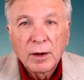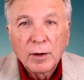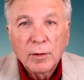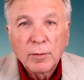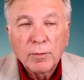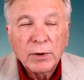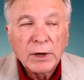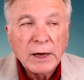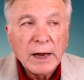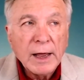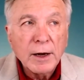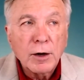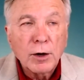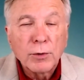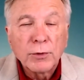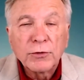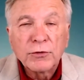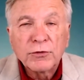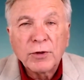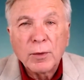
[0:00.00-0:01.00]

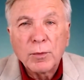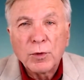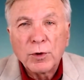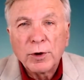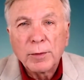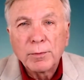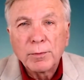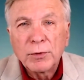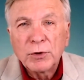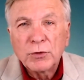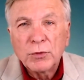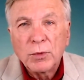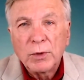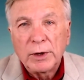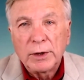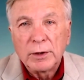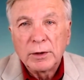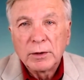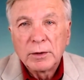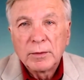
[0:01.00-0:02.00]
Plato is somewhere in
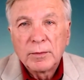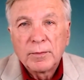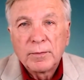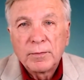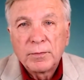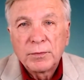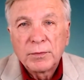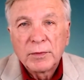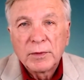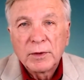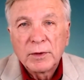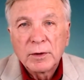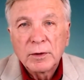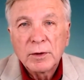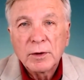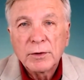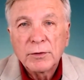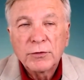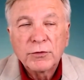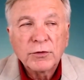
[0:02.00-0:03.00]
between.
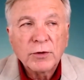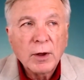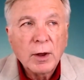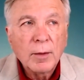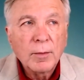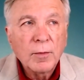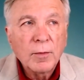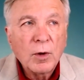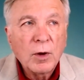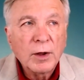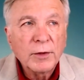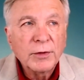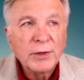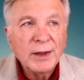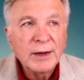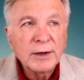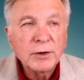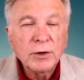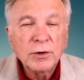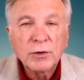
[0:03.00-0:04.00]
There's some
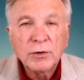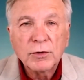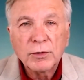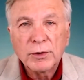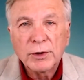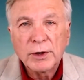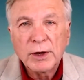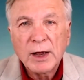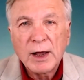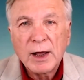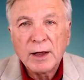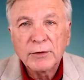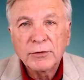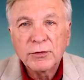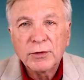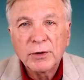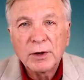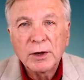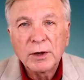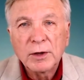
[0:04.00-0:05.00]
authentic
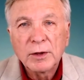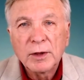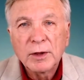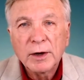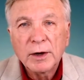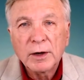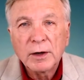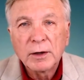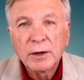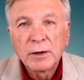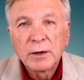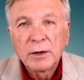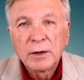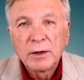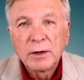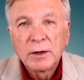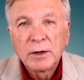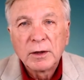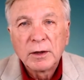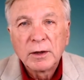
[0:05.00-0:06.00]
curiosity there,
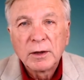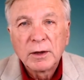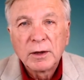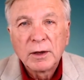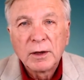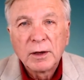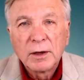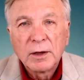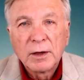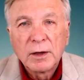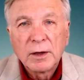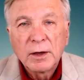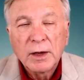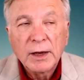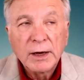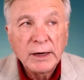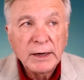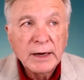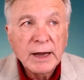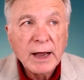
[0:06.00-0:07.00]

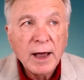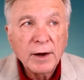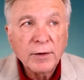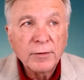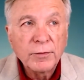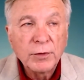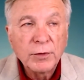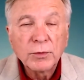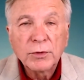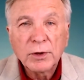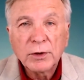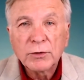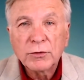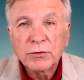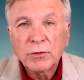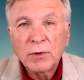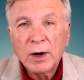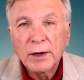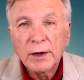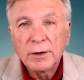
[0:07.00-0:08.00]
and he got a few things
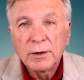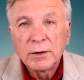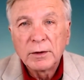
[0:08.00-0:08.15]
right.